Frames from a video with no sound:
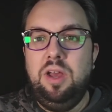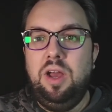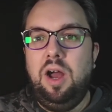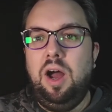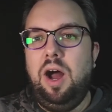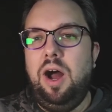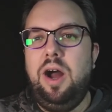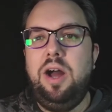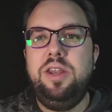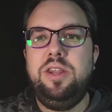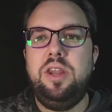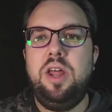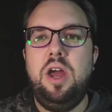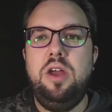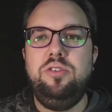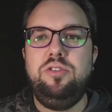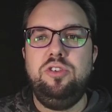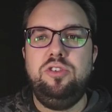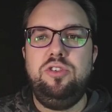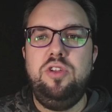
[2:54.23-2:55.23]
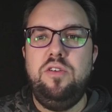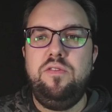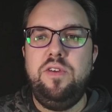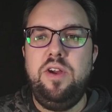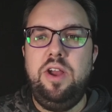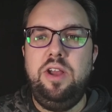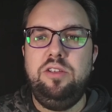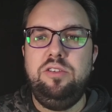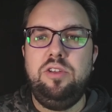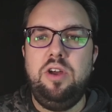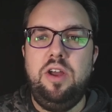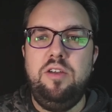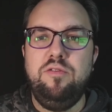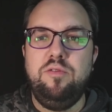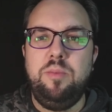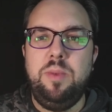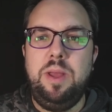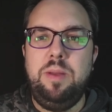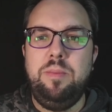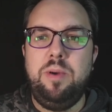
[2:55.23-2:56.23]
I don't know, just not very exciting
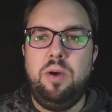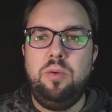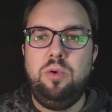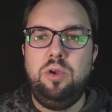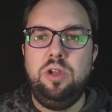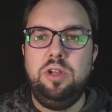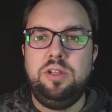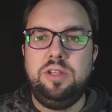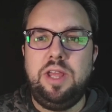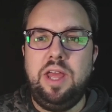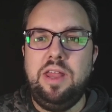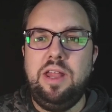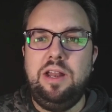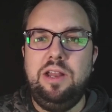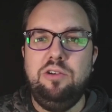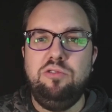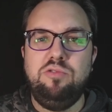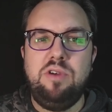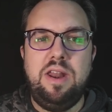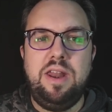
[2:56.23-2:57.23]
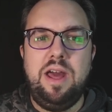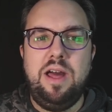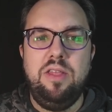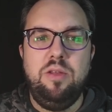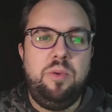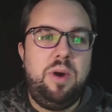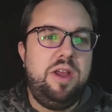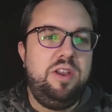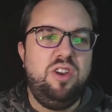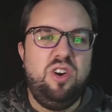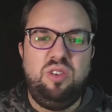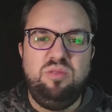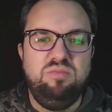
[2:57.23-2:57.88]
for me. But I wanted to get that little rant out of the way.